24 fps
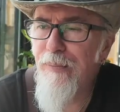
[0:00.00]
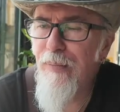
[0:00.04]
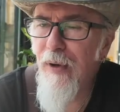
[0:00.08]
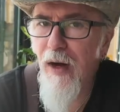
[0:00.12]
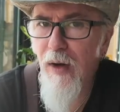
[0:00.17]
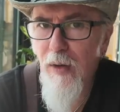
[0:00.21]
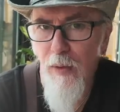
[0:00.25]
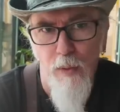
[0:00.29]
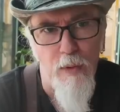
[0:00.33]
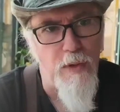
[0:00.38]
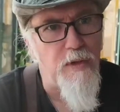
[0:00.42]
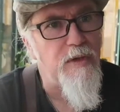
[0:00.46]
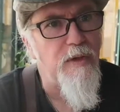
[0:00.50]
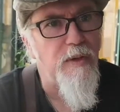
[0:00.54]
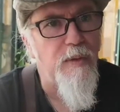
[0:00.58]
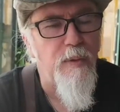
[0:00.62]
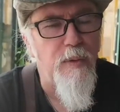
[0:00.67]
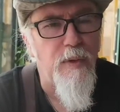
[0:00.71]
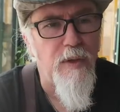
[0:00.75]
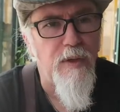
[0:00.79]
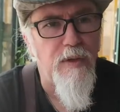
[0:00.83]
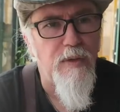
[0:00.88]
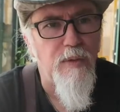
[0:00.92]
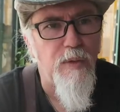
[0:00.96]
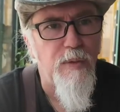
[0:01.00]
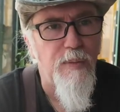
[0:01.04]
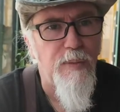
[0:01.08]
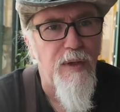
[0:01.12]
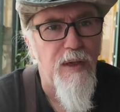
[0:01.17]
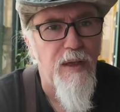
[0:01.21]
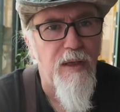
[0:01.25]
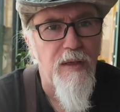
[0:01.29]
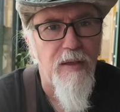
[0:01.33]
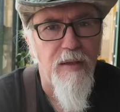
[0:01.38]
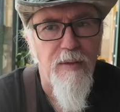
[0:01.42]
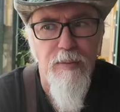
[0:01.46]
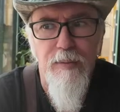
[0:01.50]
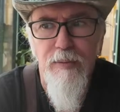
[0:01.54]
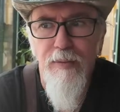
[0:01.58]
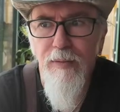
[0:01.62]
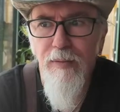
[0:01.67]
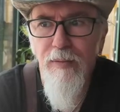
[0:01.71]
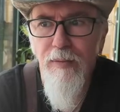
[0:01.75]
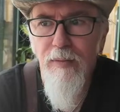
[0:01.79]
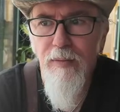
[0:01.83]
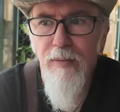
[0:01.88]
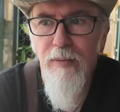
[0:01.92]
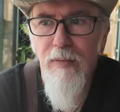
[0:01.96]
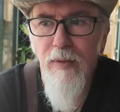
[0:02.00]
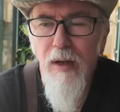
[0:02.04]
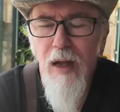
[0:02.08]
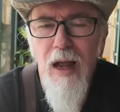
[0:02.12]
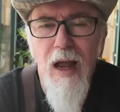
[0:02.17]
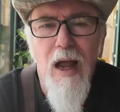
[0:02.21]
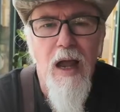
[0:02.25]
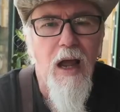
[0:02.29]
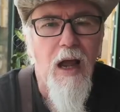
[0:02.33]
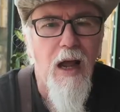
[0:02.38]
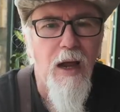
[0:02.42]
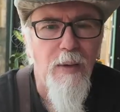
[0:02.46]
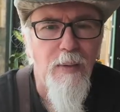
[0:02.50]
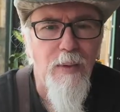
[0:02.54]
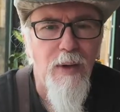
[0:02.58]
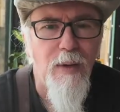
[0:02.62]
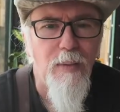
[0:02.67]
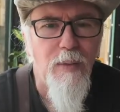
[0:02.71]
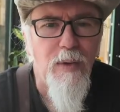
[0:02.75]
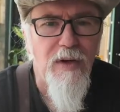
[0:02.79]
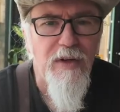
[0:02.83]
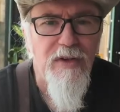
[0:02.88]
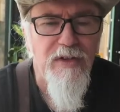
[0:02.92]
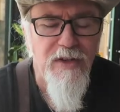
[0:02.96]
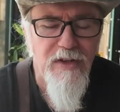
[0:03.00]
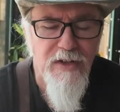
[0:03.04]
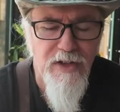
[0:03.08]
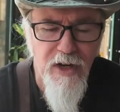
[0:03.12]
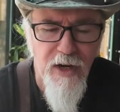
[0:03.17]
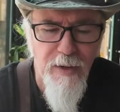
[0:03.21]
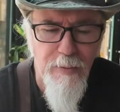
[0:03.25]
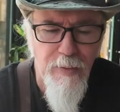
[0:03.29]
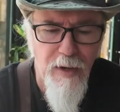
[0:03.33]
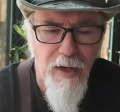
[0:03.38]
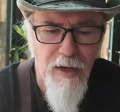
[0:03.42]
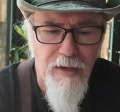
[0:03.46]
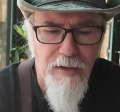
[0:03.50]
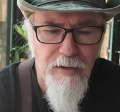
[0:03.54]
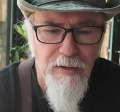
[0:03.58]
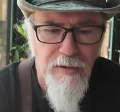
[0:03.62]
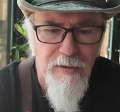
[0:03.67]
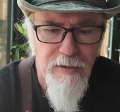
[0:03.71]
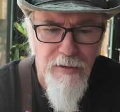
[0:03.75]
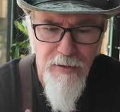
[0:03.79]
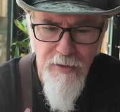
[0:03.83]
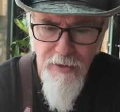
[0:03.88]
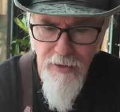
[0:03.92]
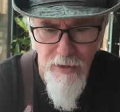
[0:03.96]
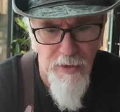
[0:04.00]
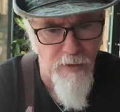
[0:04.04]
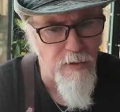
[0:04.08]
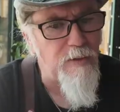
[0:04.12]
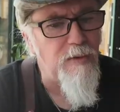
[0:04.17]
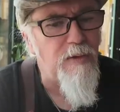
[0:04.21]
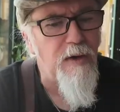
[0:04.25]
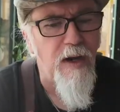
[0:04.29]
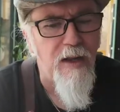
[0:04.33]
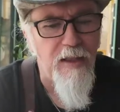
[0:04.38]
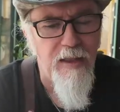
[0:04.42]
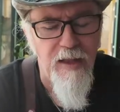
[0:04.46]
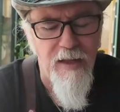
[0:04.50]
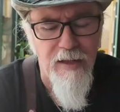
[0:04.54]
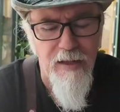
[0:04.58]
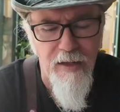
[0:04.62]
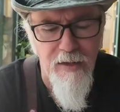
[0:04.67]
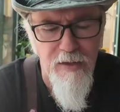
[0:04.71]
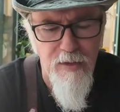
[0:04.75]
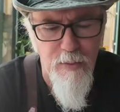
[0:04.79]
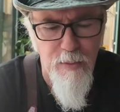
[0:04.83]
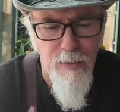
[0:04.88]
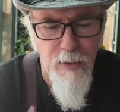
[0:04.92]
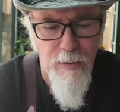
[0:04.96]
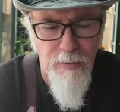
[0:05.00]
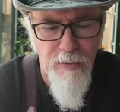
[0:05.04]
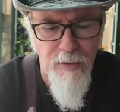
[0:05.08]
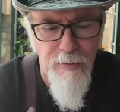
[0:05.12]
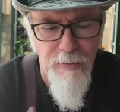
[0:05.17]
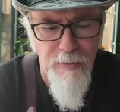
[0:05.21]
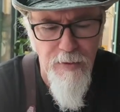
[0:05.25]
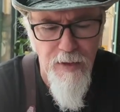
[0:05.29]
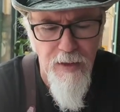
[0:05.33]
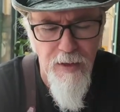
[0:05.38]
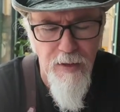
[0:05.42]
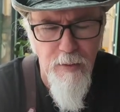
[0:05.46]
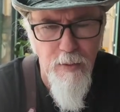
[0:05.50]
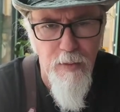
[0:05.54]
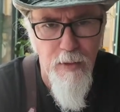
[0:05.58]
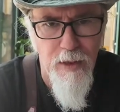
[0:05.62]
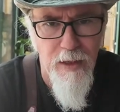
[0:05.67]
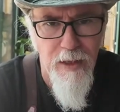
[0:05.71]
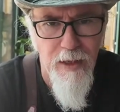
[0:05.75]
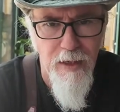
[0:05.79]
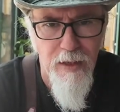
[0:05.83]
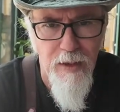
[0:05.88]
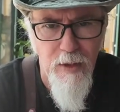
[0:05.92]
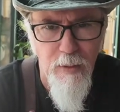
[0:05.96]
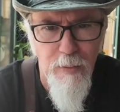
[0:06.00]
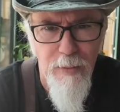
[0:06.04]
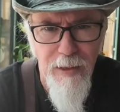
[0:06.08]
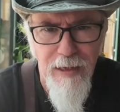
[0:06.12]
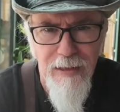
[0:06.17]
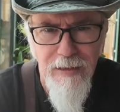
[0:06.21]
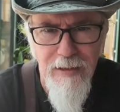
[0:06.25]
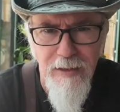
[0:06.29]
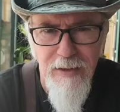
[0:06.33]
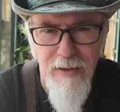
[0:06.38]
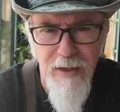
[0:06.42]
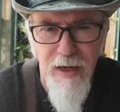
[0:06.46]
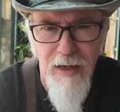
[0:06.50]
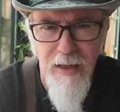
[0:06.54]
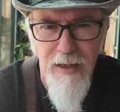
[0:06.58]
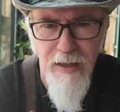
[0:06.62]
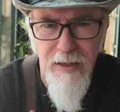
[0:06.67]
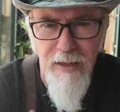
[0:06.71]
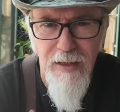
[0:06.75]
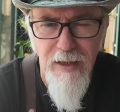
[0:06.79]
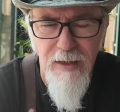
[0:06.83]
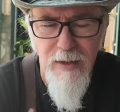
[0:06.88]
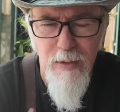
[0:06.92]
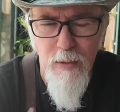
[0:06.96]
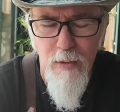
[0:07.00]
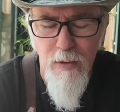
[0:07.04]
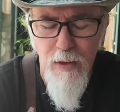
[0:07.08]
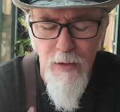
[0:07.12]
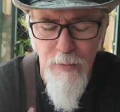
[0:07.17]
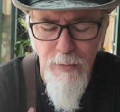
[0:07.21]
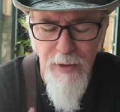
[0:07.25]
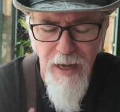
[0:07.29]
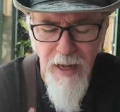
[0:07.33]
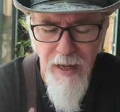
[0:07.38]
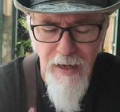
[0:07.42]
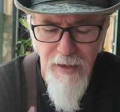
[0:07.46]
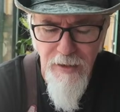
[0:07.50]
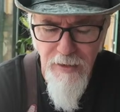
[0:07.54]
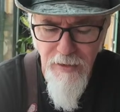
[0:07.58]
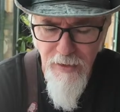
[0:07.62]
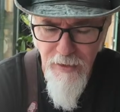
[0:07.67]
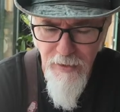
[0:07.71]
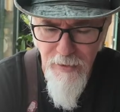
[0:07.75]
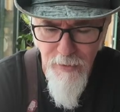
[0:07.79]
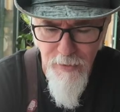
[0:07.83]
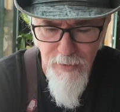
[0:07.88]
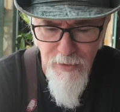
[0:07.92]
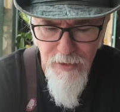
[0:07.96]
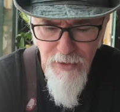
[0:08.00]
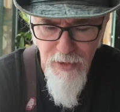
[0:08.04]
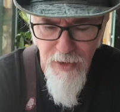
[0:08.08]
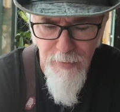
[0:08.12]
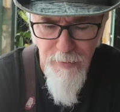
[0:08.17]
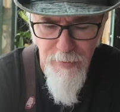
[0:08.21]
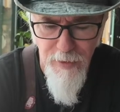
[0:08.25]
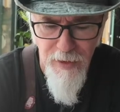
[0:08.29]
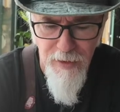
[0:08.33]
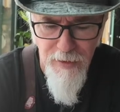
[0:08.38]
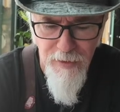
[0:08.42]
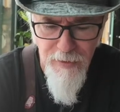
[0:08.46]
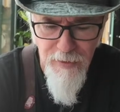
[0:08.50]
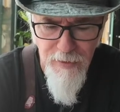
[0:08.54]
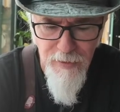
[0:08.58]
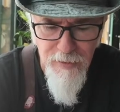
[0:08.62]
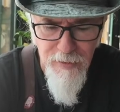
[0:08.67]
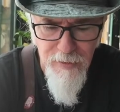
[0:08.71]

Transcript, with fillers: but I wonder what would be the. I, I want to see Chiang Mai, so I think that's probably when I go back to Thailand. That's where I'll be headed to is Chiang Mai.